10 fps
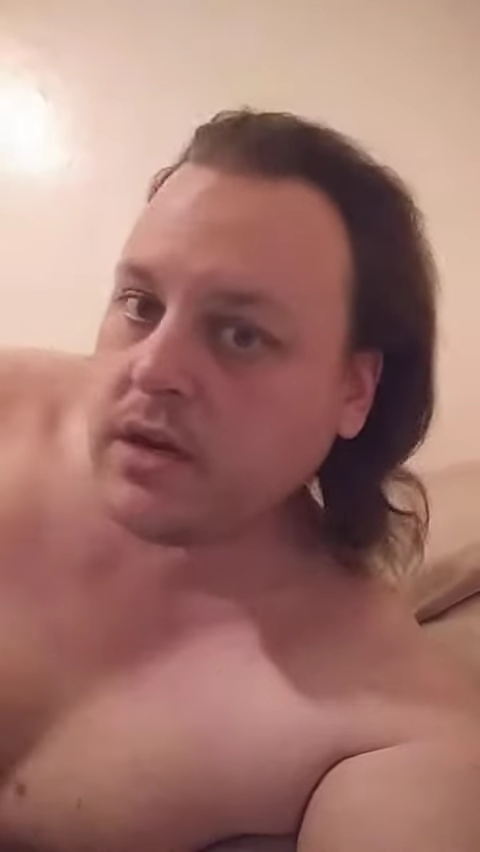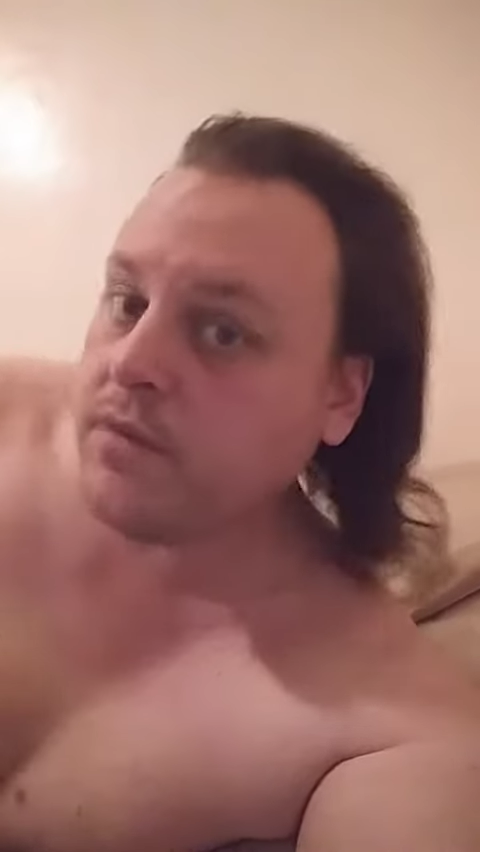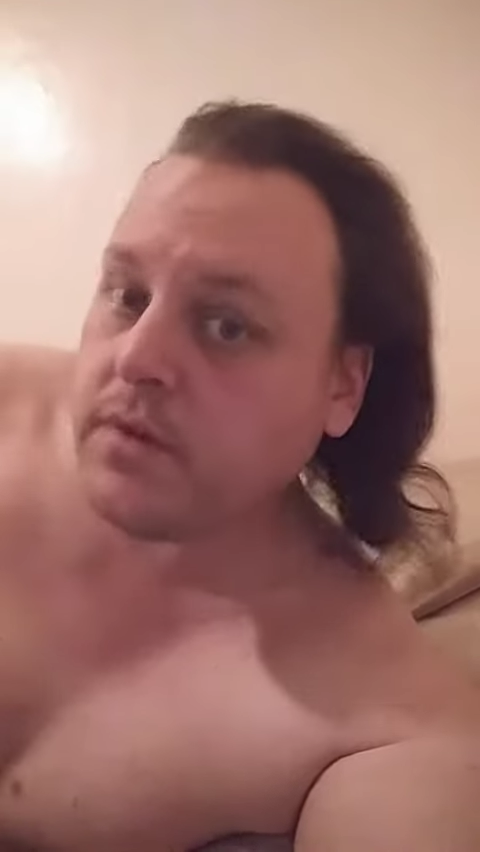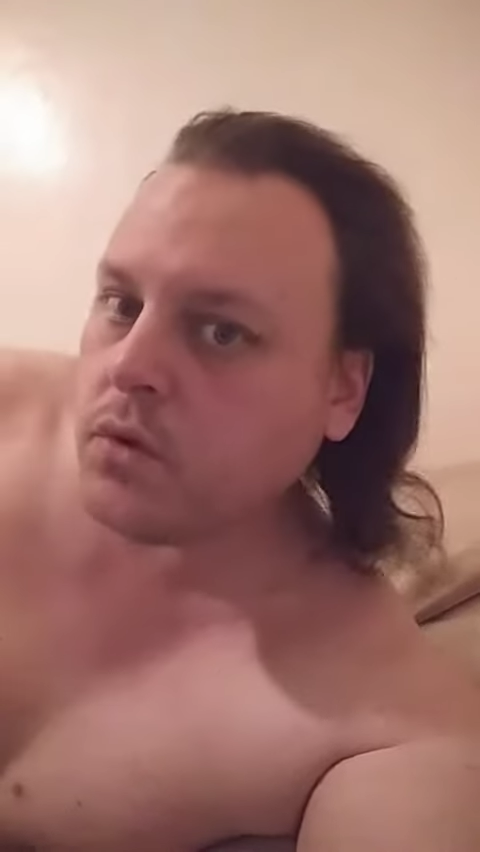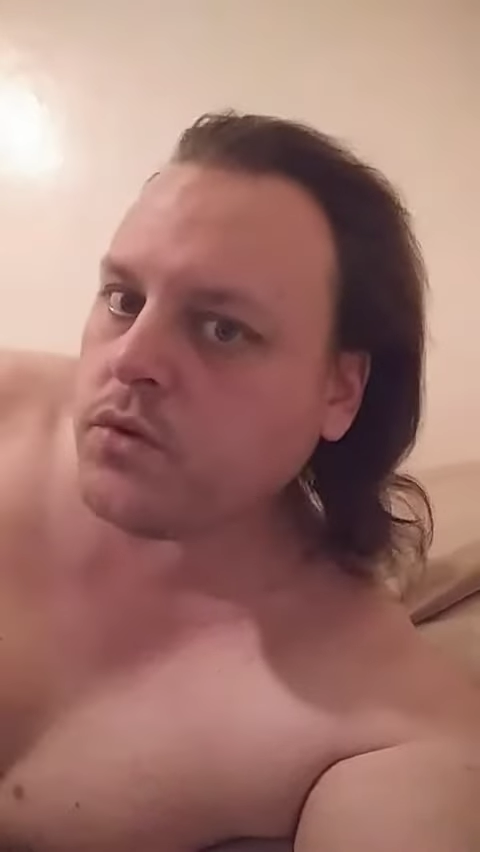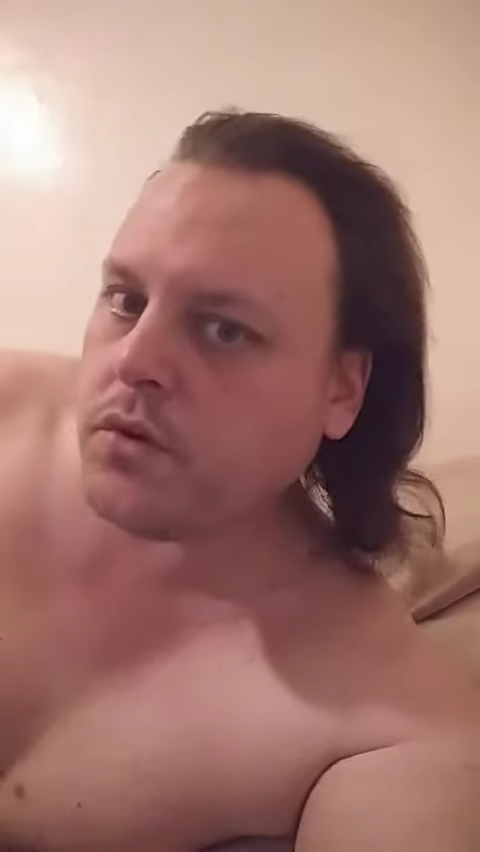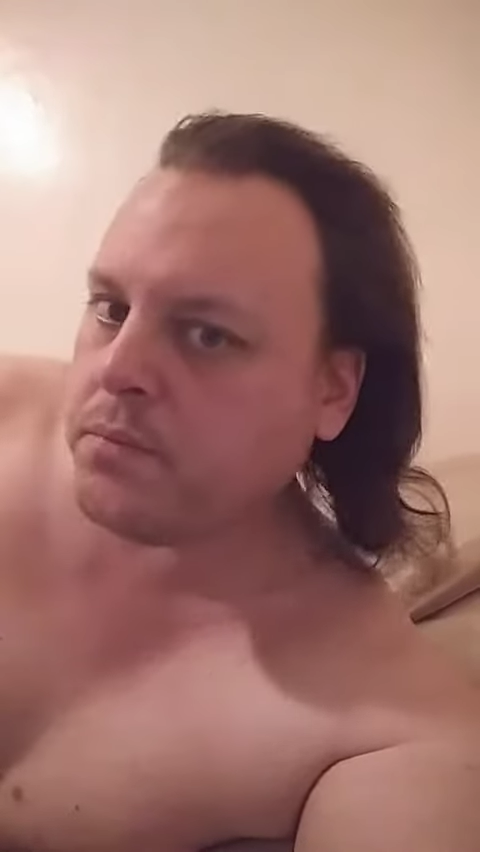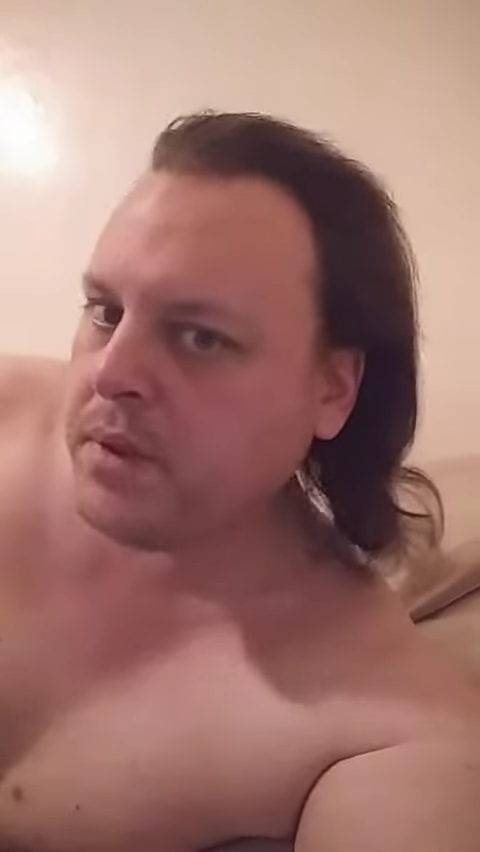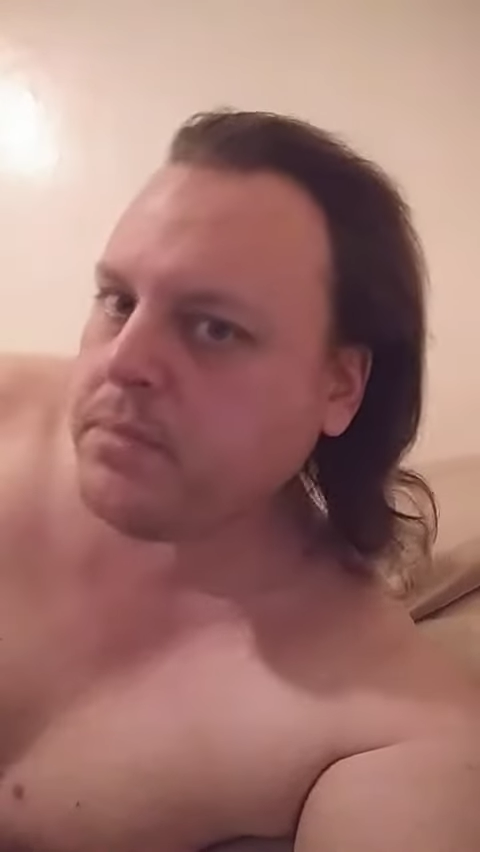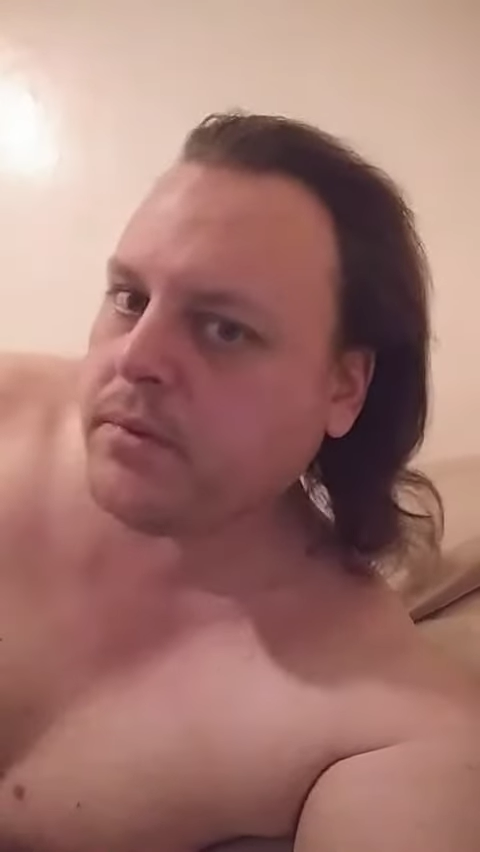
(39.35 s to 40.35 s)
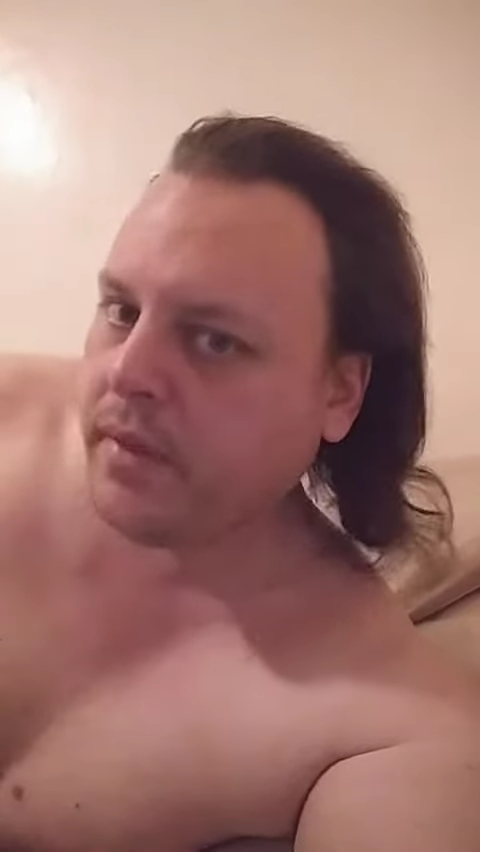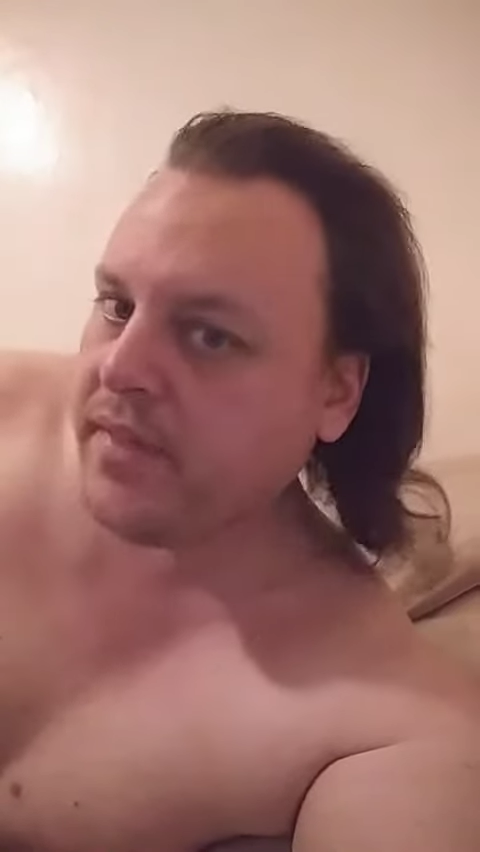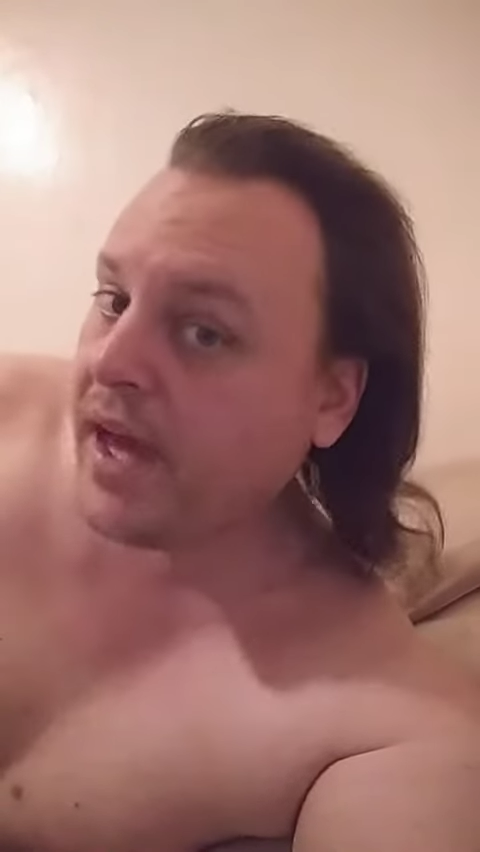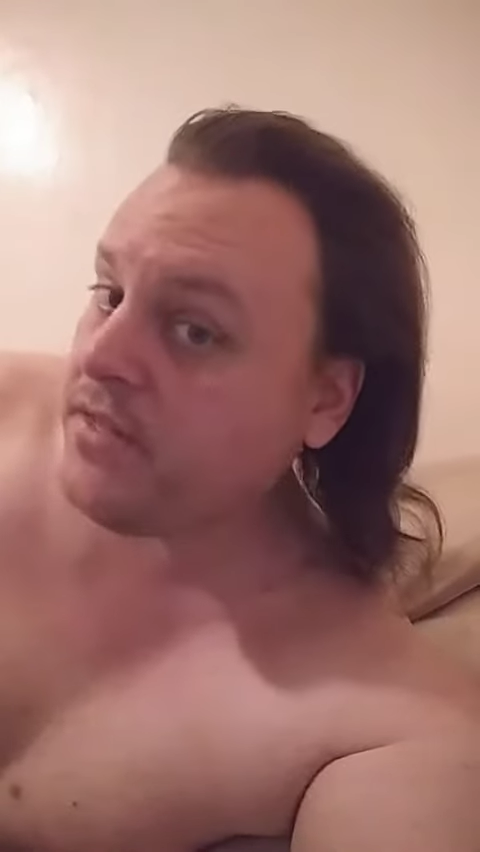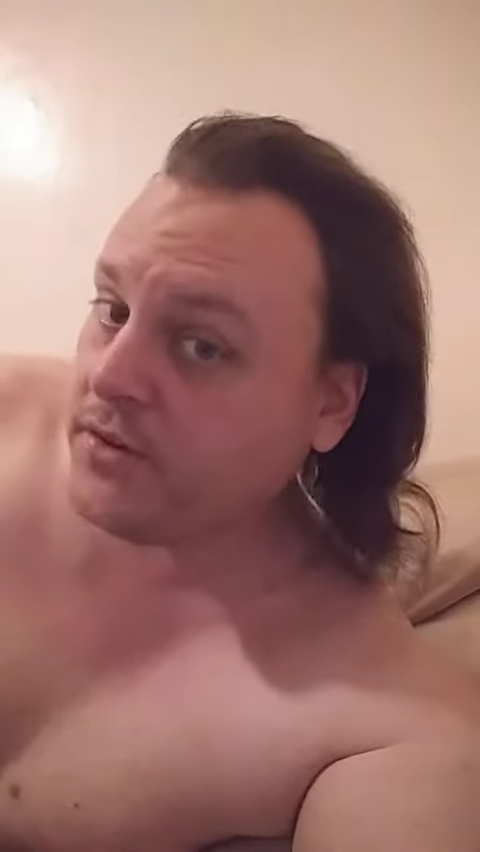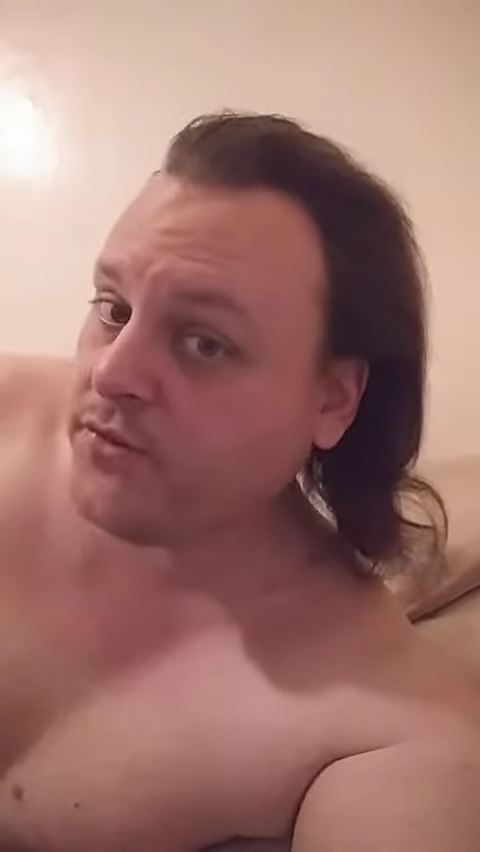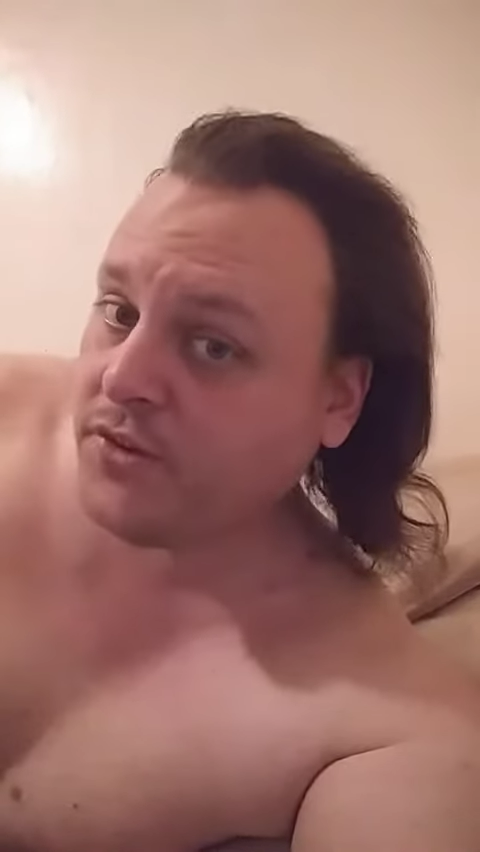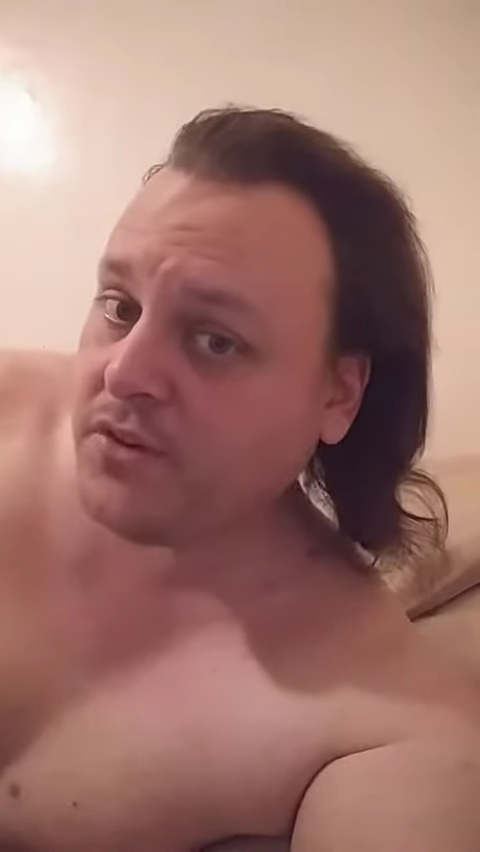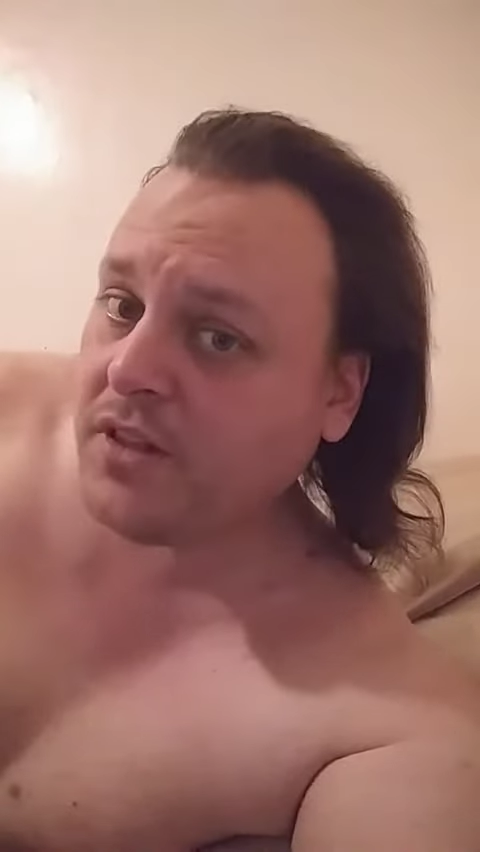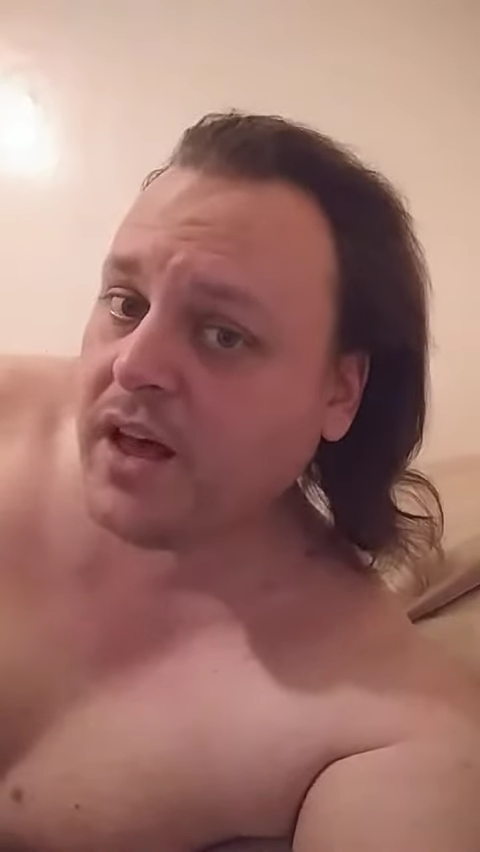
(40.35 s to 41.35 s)
even older people than that that are
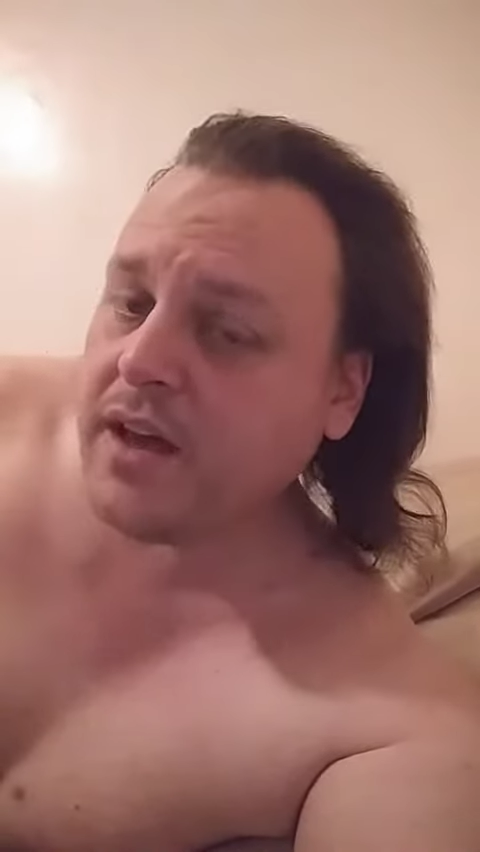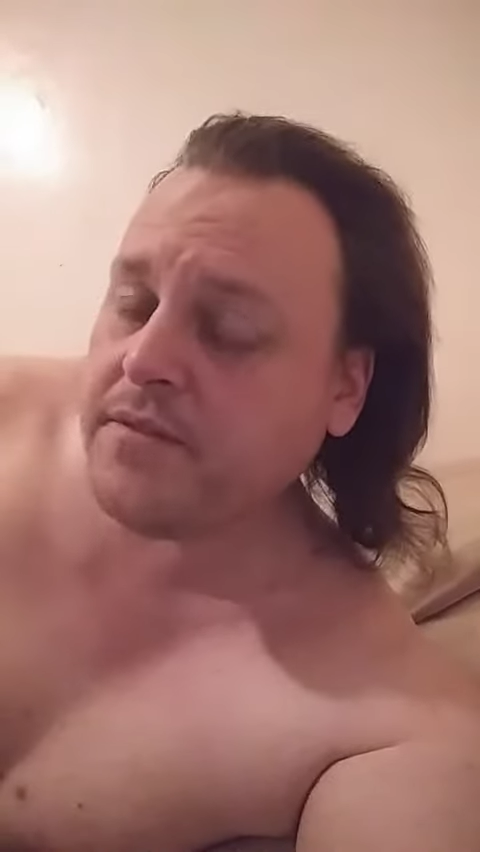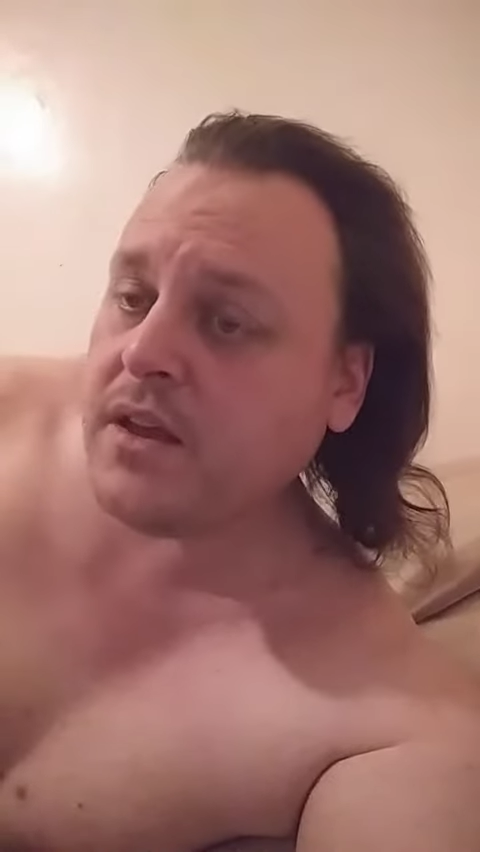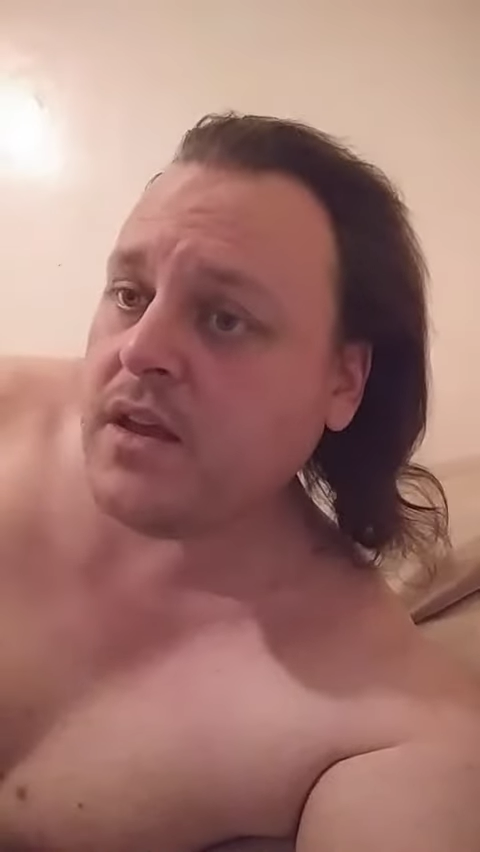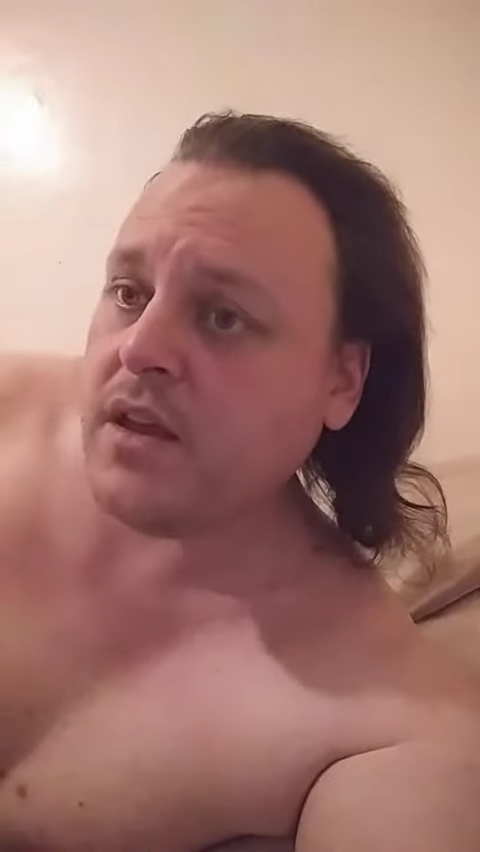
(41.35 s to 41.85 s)
still alive.